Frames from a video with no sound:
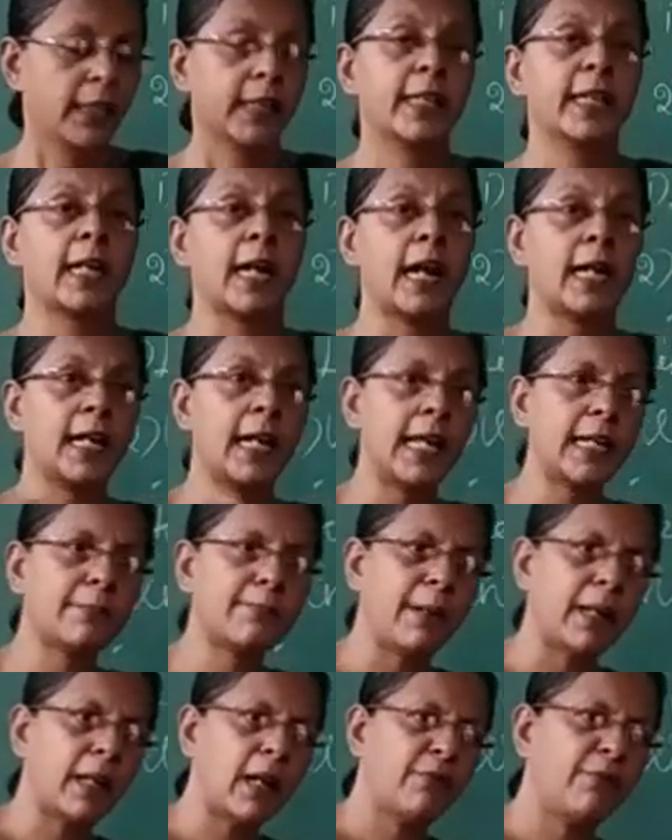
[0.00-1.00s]
Here
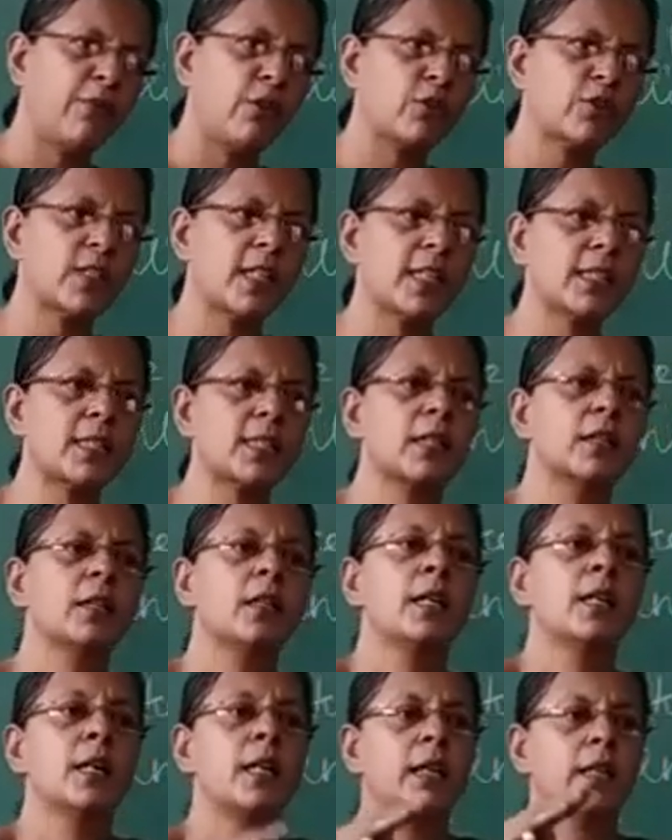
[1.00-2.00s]
unlike parallel
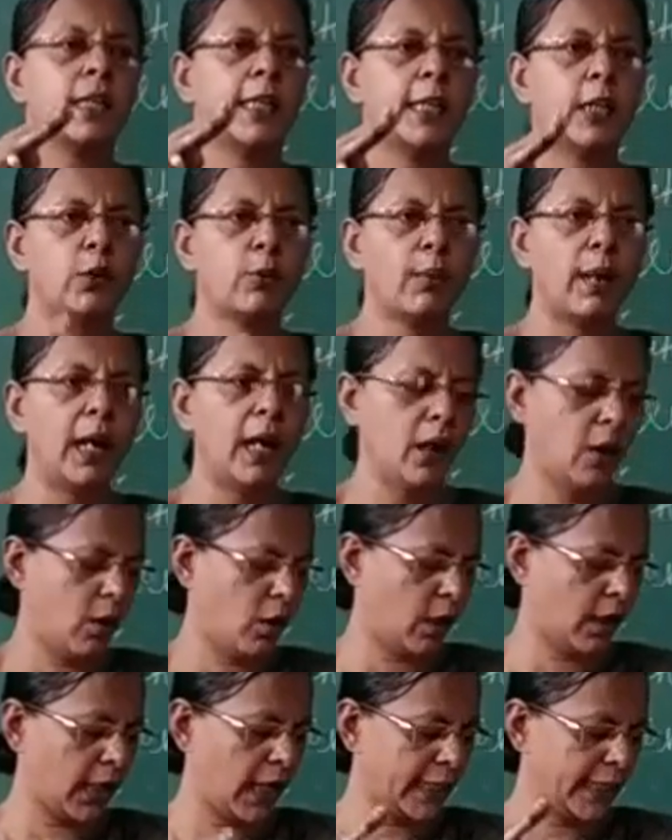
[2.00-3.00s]
forces, equal
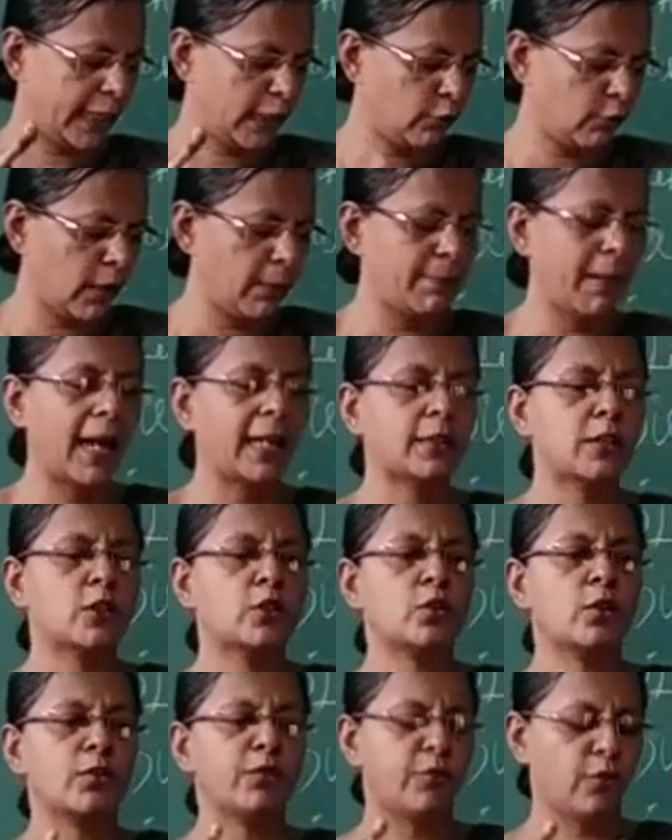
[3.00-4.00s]
or unequal
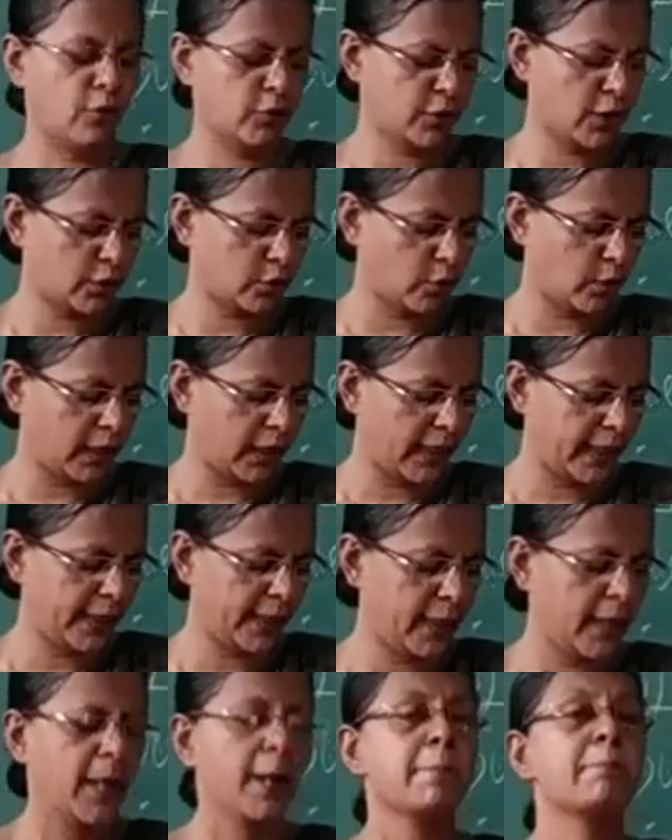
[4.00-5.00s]
magnitude forces
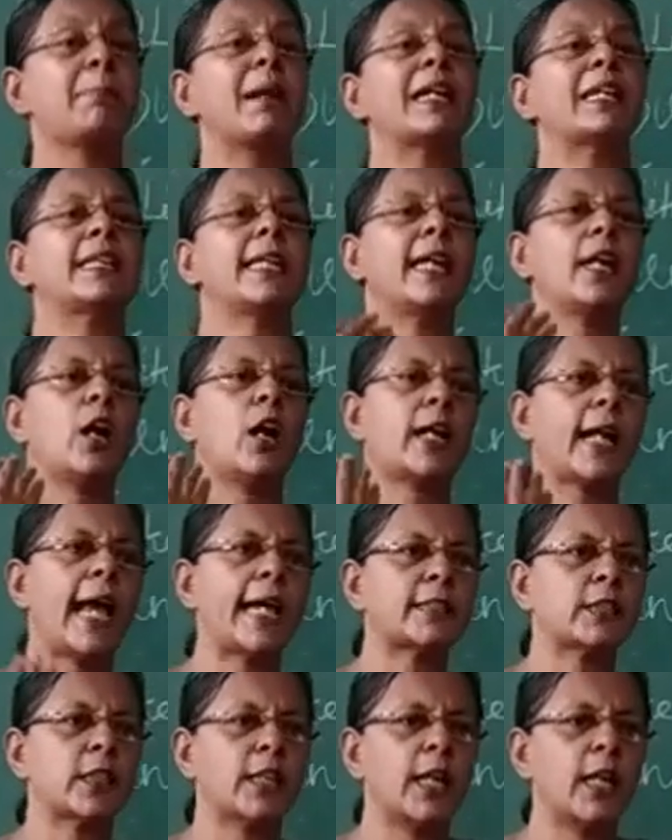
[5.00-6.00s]
only, but they are
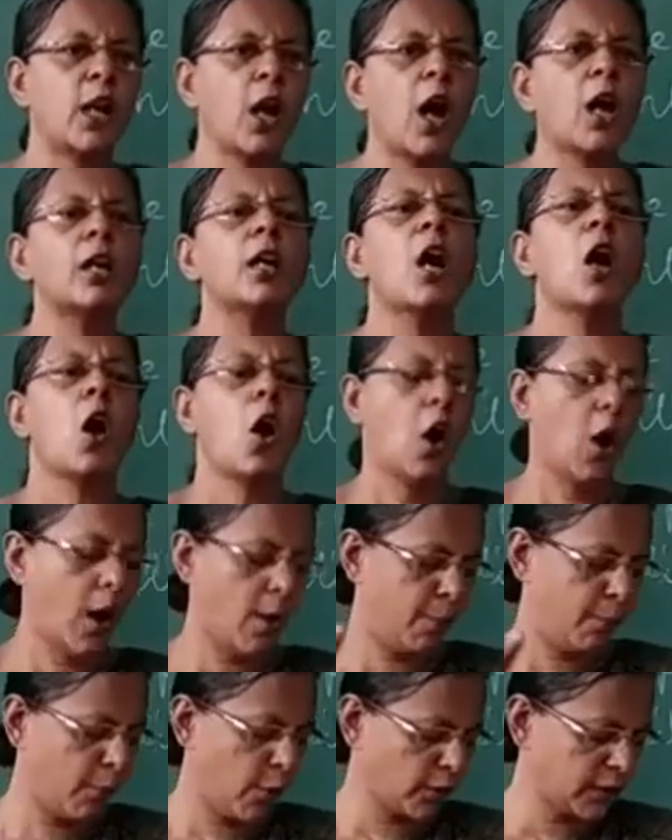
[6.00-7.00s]
acting along
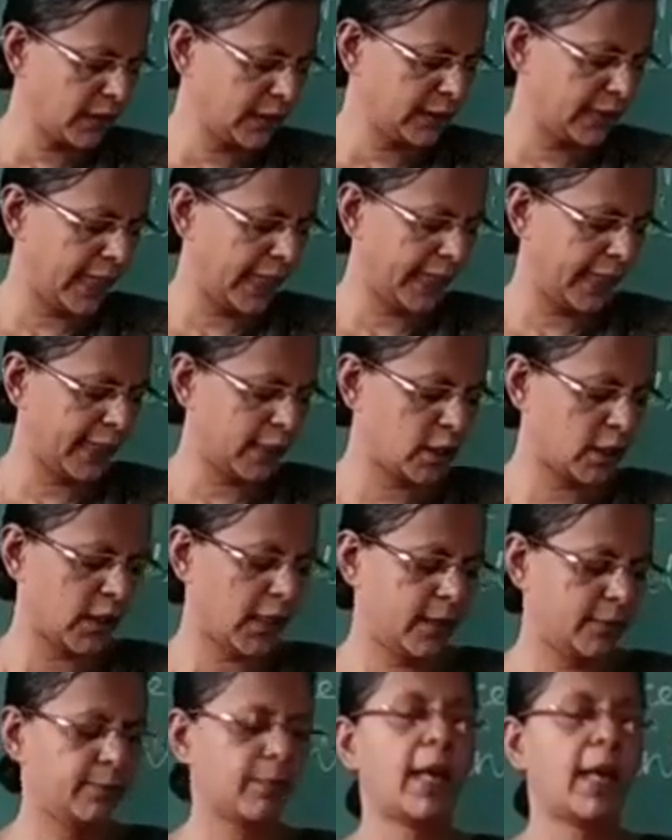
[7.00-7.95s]
opposite direction